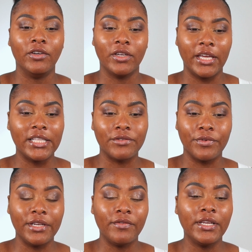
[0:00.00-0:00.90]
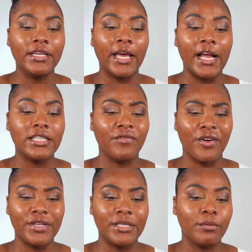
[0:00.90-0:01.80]
look, it's really, really nice.
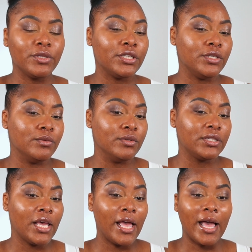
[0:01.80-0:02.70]
Very simple to use.